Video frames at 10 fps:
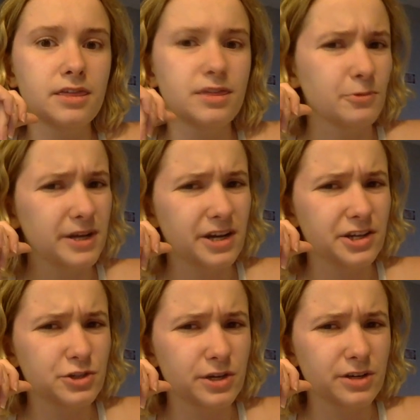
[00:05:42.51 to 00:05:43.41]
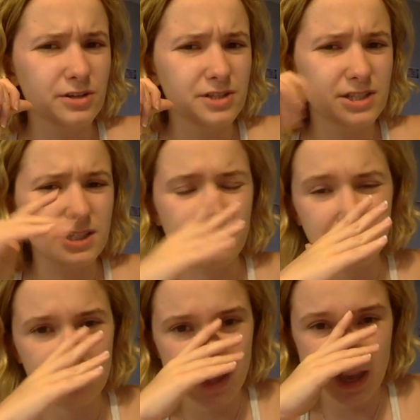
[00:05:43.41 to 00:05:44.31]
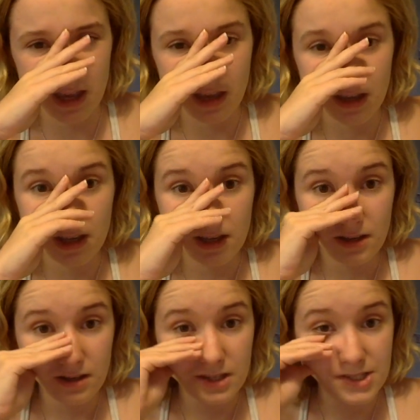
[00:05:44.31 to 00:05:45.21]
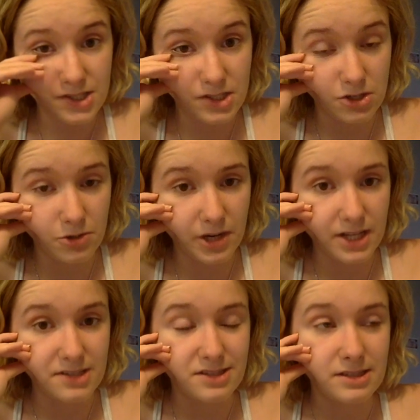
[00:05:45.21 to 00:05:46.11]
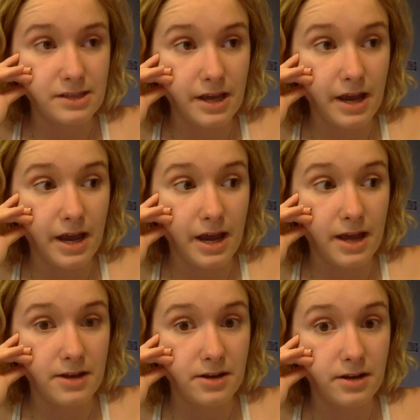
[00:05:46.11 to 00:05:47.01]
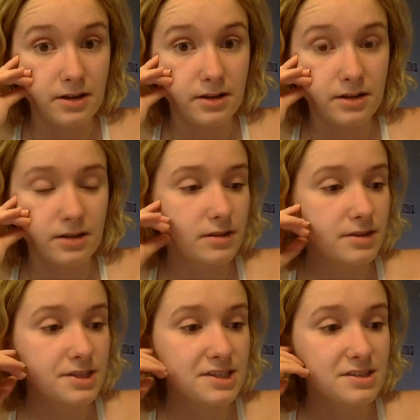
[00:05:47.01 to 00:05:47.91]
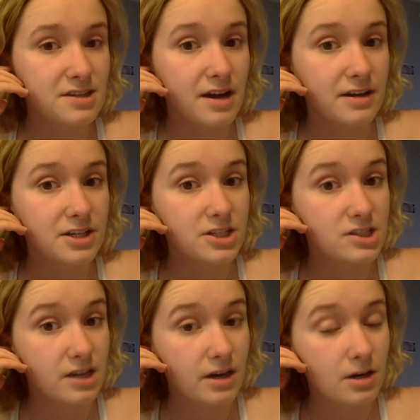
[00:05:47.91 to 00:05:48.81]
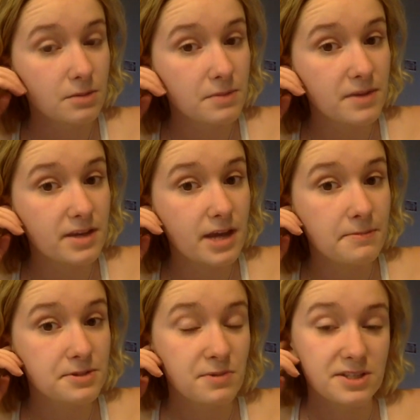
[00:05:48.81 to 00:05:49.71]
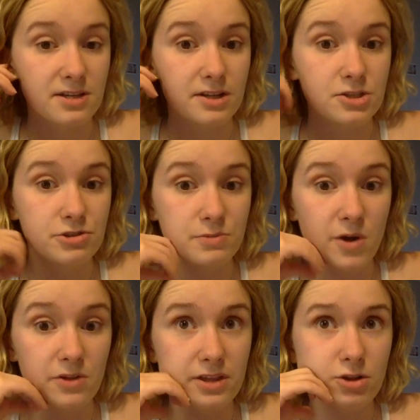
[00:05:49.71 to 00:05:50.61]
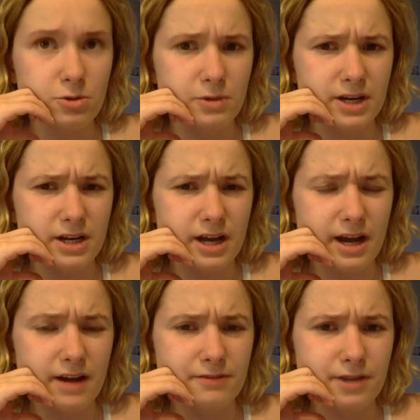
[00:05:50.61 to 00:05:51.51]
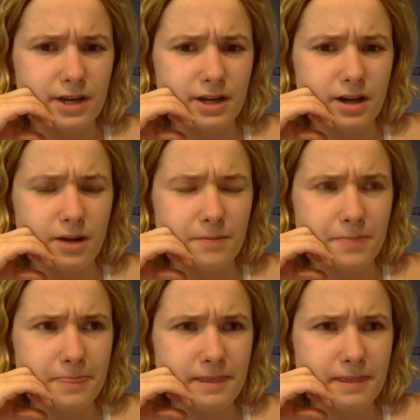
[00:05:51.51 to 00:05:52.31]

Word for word: 300 or something students. And this is not a terribly big campus, but it's not too small either. We have like um,